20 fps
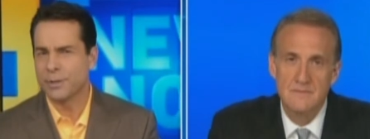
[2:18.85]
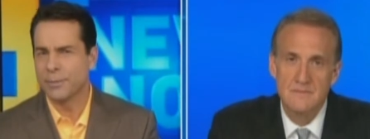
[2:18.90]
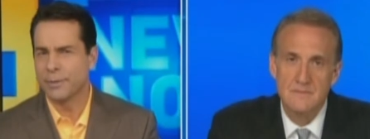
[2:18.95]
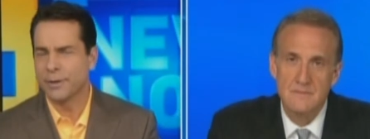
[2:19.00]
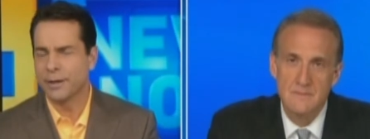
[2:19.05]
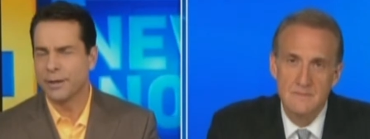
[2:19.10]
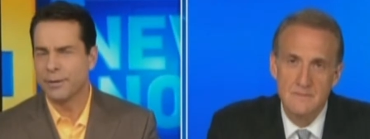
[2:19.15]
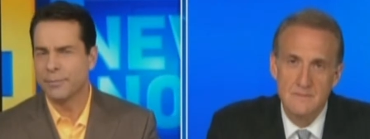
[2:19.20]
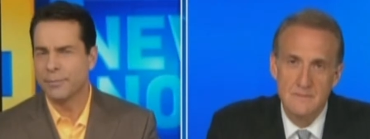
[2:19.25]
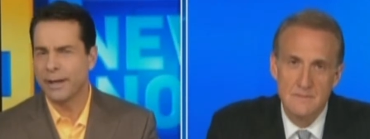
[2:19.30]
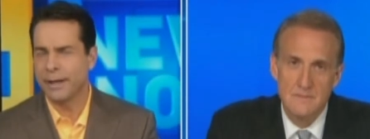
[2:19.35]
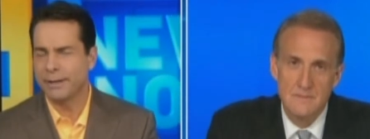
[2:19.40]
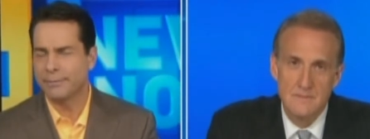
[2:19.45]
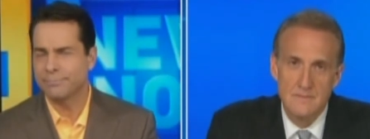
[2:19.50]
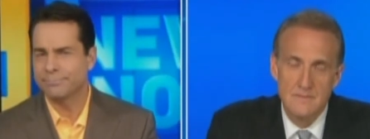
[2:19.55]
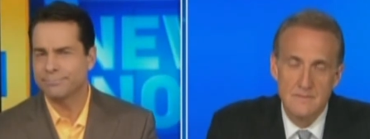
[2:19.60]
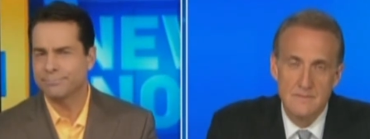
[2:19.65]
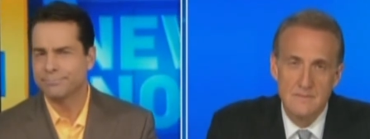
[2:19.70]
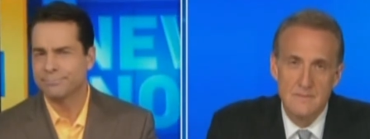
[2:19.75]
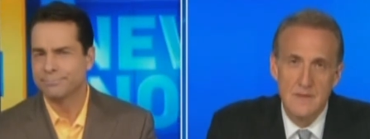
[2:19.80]
Speaker 1: some inmate?
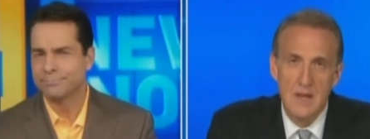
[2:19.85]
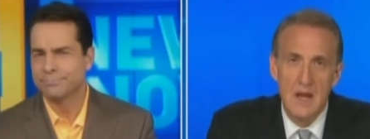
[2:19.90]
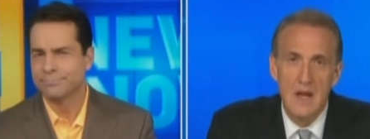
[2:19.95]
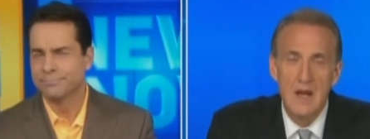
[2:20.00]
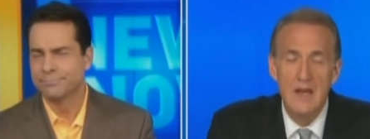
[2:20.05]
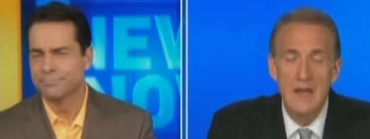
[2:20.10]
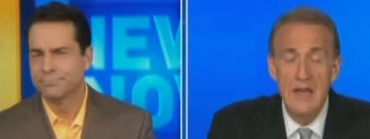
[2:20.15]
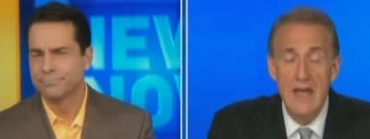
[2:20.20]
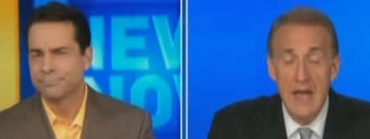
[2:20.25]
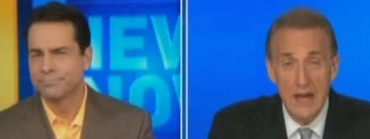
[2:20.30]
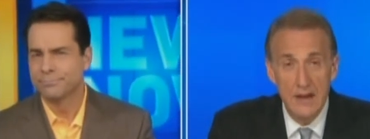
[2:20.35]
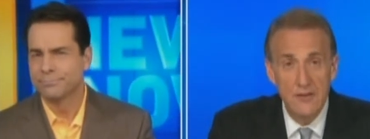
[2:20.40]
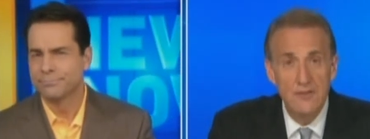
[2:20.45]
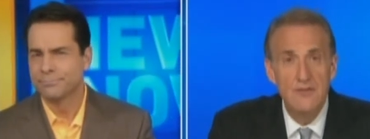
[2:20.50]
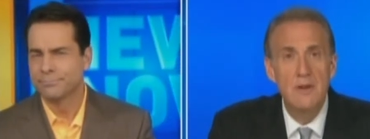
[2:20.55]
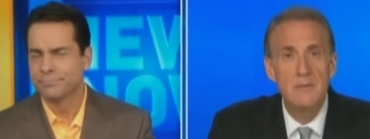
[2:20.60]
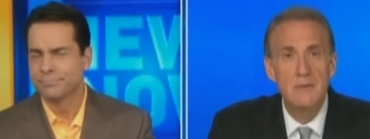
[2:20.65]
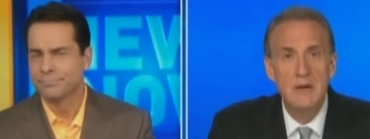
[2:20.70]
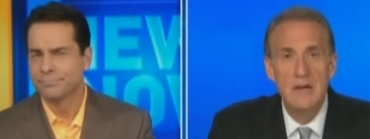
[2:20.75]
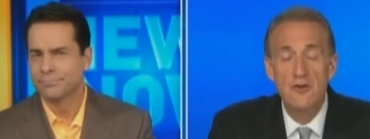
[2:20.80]

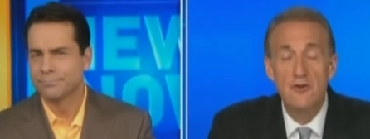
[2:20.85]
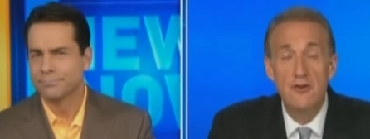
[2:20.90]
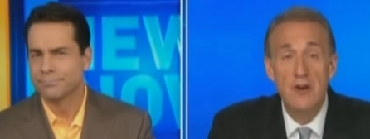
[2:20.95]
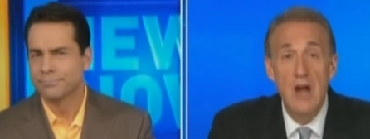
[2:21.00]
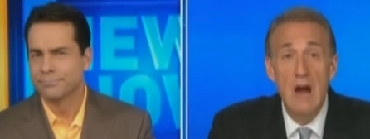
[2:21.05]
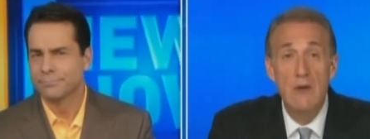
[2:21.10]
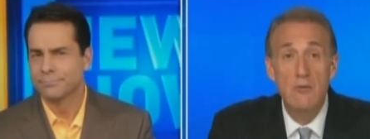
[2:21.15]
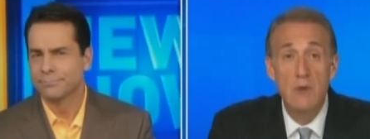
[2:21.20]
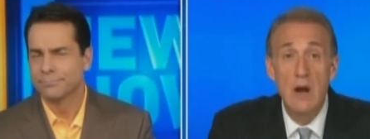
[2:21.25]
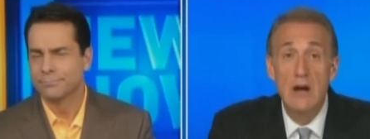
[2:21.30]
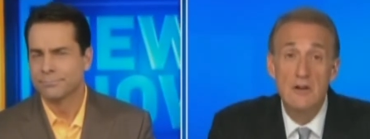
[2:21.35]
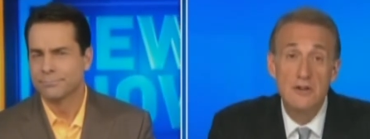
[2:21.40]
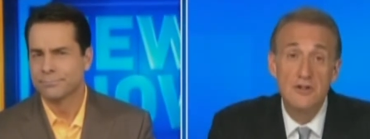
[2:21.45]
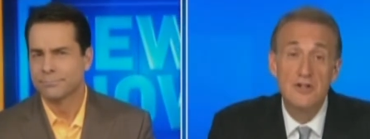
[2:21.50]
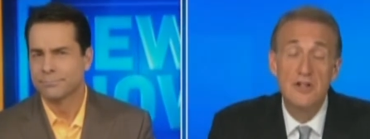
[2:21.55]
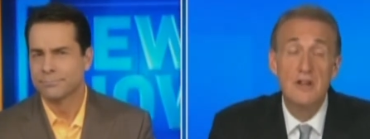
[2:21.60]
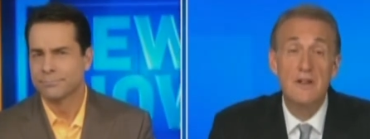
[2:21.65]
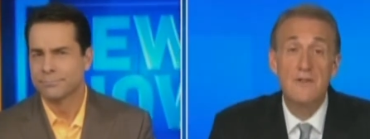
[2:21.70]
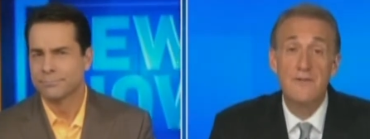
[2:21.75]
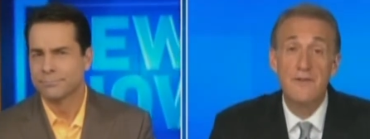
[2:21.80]
Speaker 2: Yes, I mean, you're not relishing